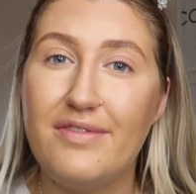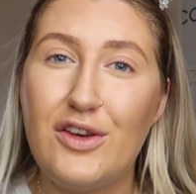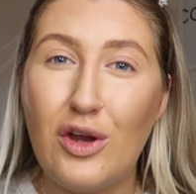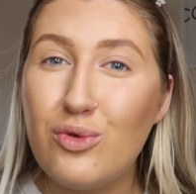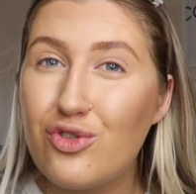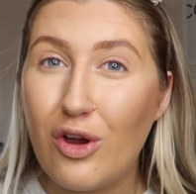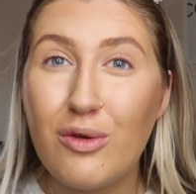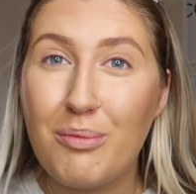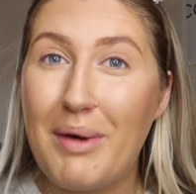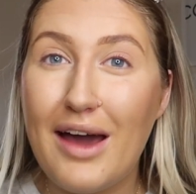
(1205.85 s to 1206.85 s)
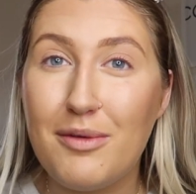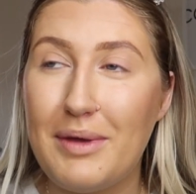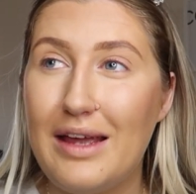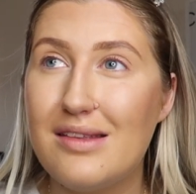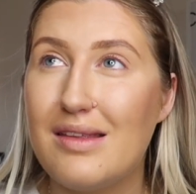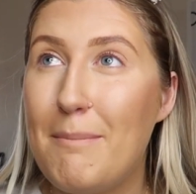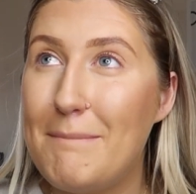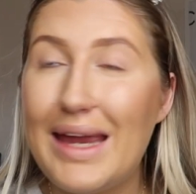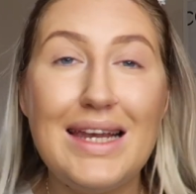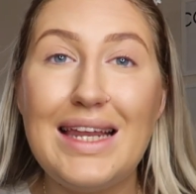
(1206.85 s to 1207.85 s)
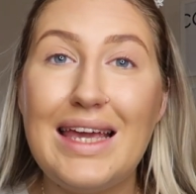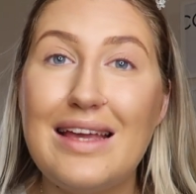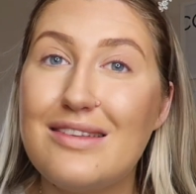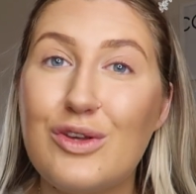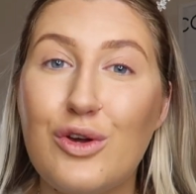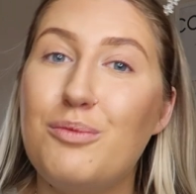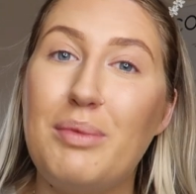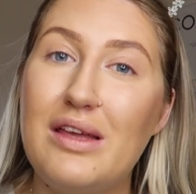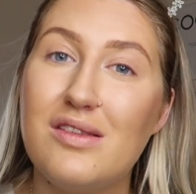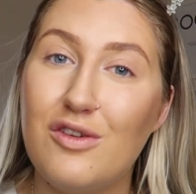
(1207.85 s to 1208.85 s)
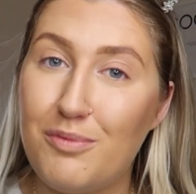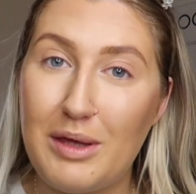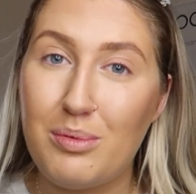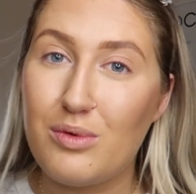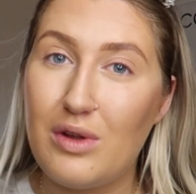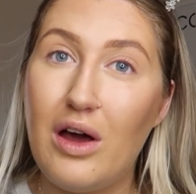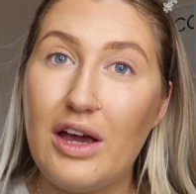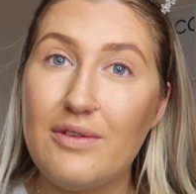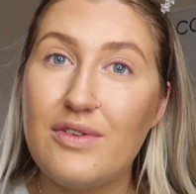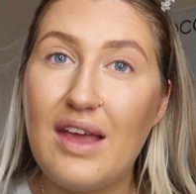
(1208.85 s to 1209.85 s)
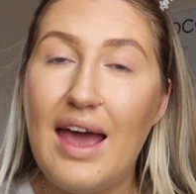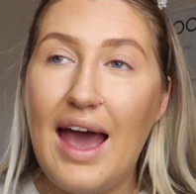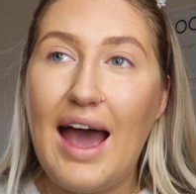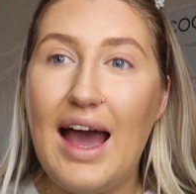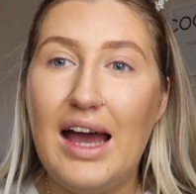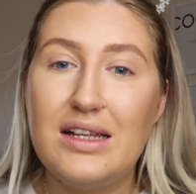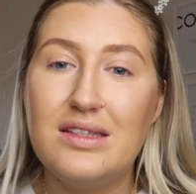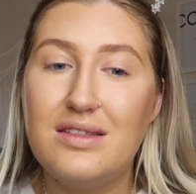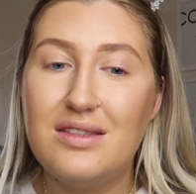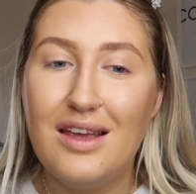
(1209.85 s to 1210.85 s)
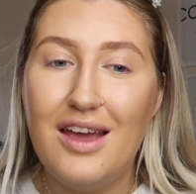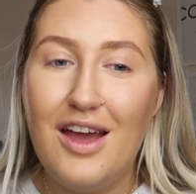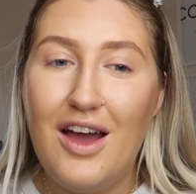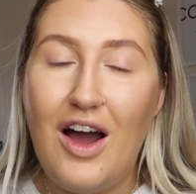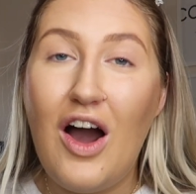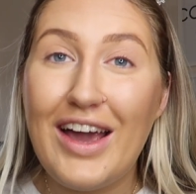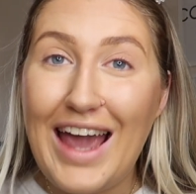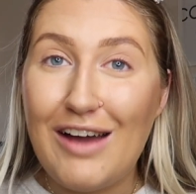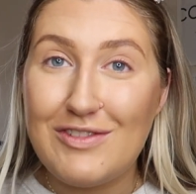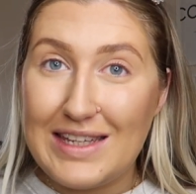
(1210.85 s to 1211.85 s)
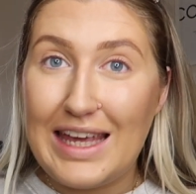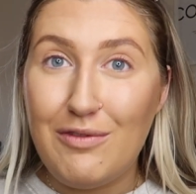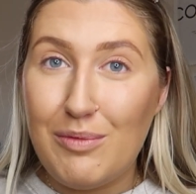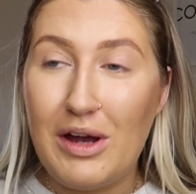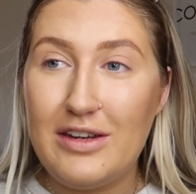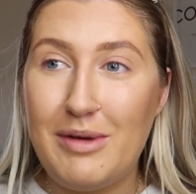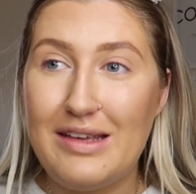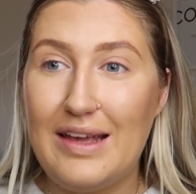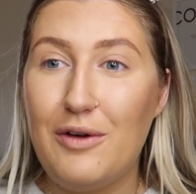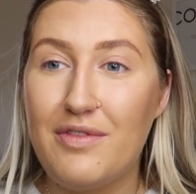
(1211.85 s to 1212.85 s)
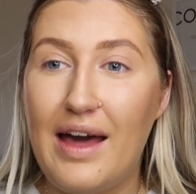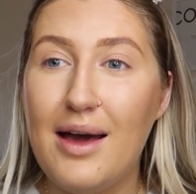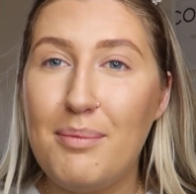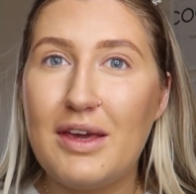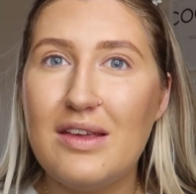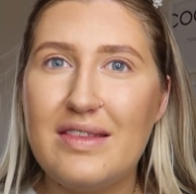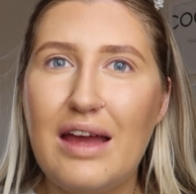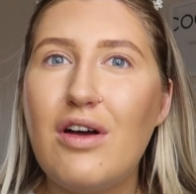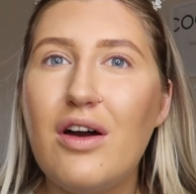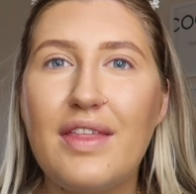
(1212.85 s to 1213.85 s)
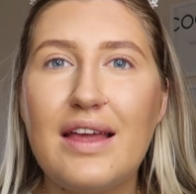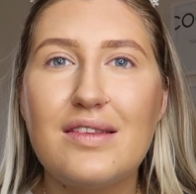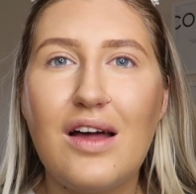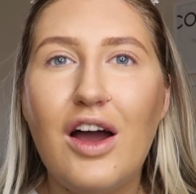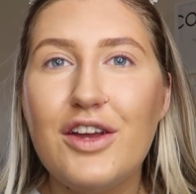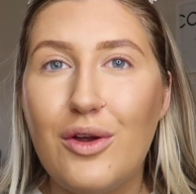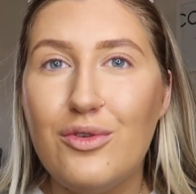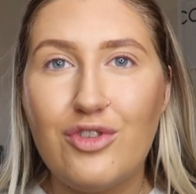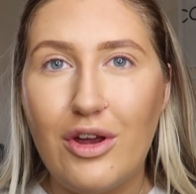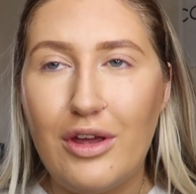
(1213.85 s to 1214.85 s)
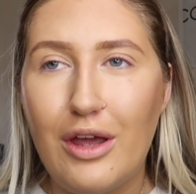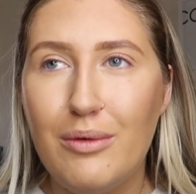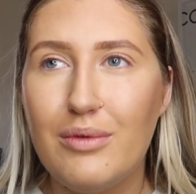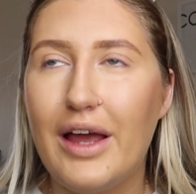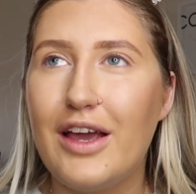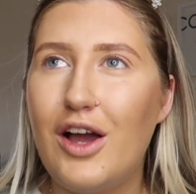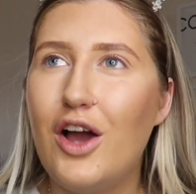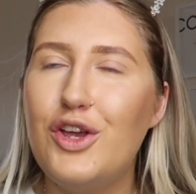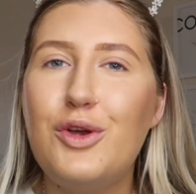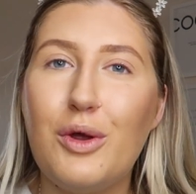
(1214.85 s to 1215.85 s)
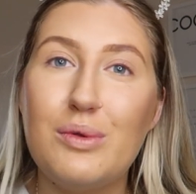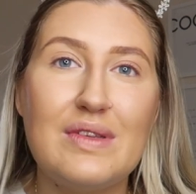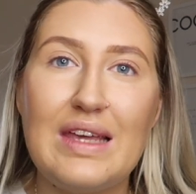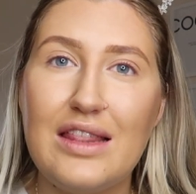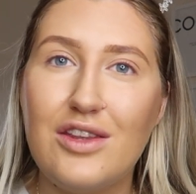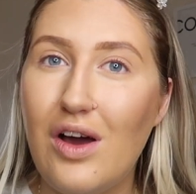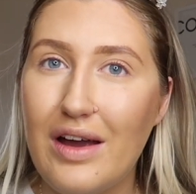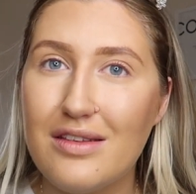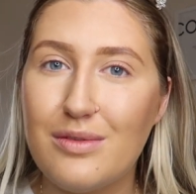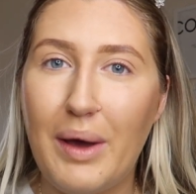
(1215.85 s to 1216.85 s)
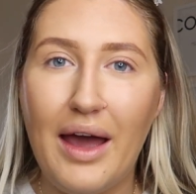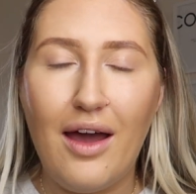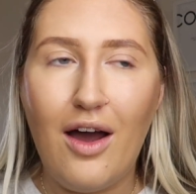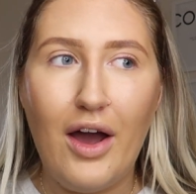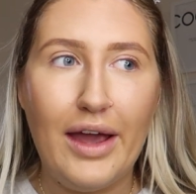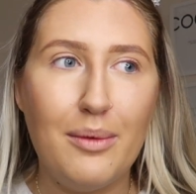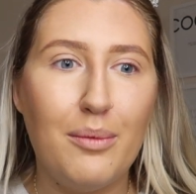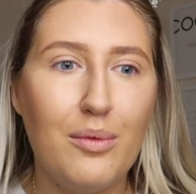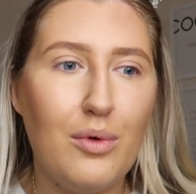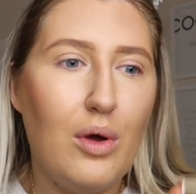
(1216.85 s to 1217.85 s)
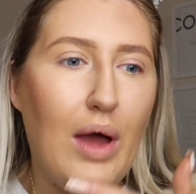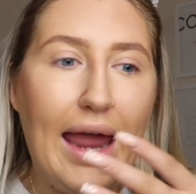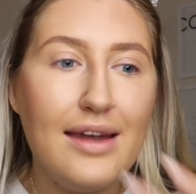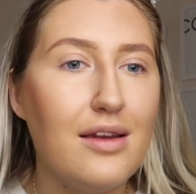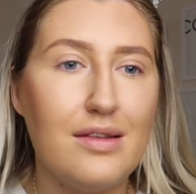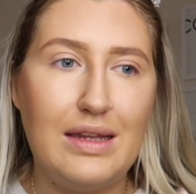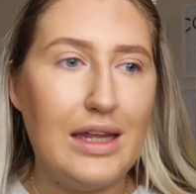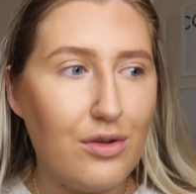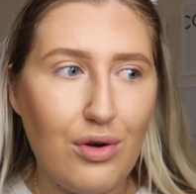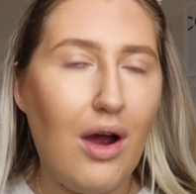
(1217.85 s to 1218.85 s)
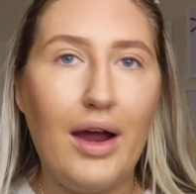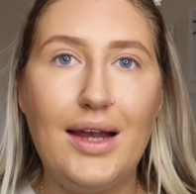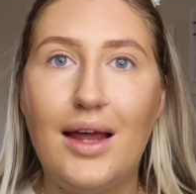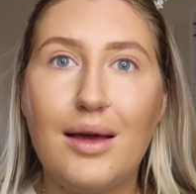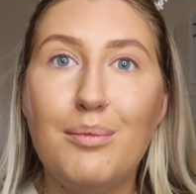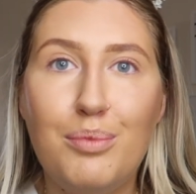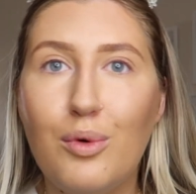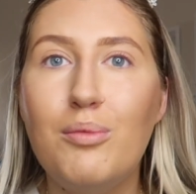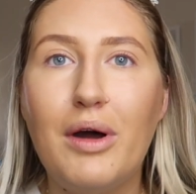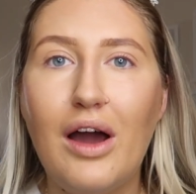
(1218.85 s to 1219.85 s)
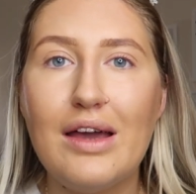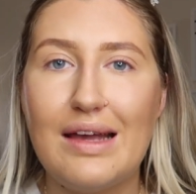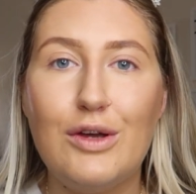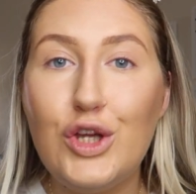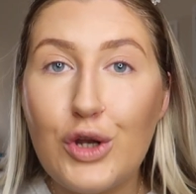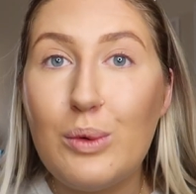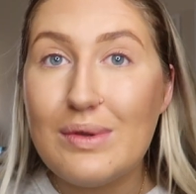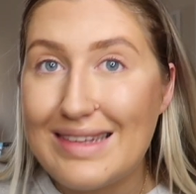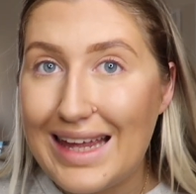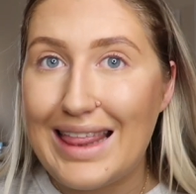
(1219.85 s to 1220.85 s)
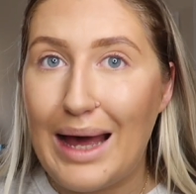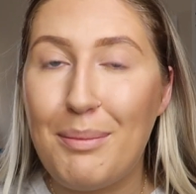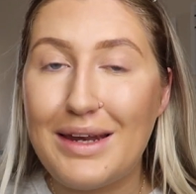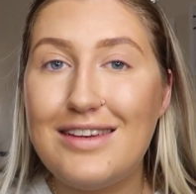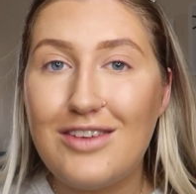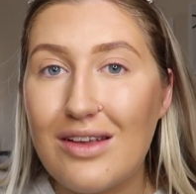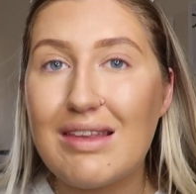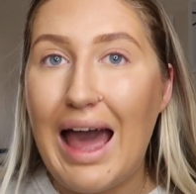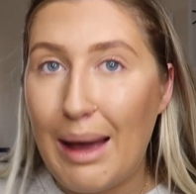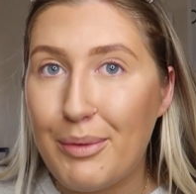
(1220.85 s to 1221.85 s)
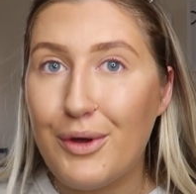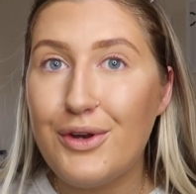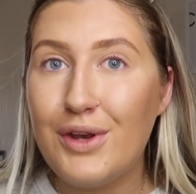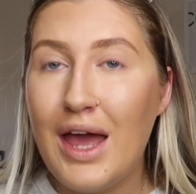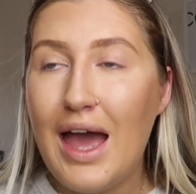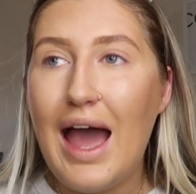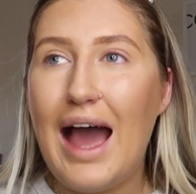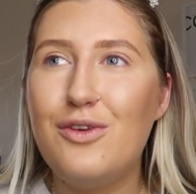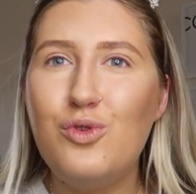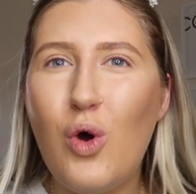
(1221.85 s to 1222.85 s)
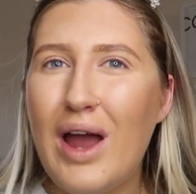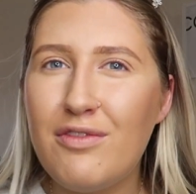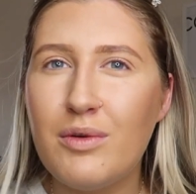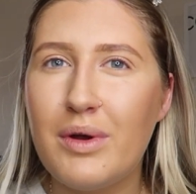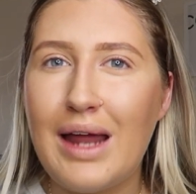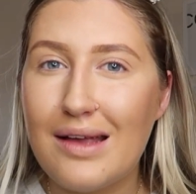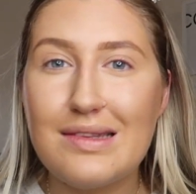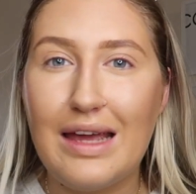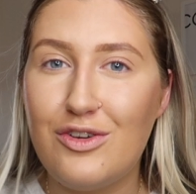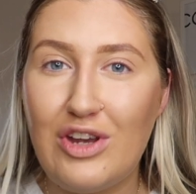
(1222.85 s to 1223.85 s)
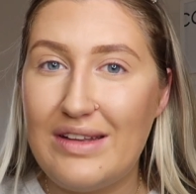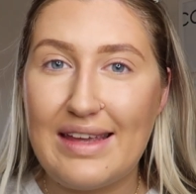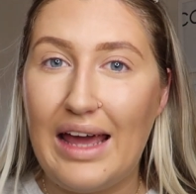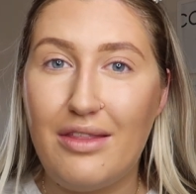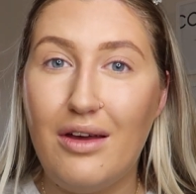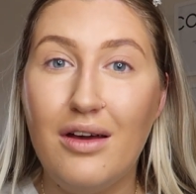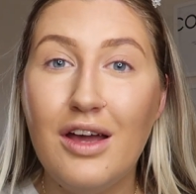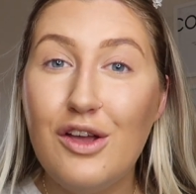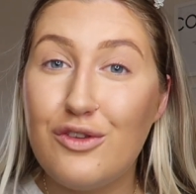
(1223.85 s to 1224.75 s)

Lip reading: They don't show the bad bits. Mainly it is the good bits of people's lives. And I have to keep reminding myself that, because there are things that I don't show you. Like, you don't see the nights where I endlessly cry, like, and bawl my eyes out. You don't see that, but it does happen. And not everyone has their shit together.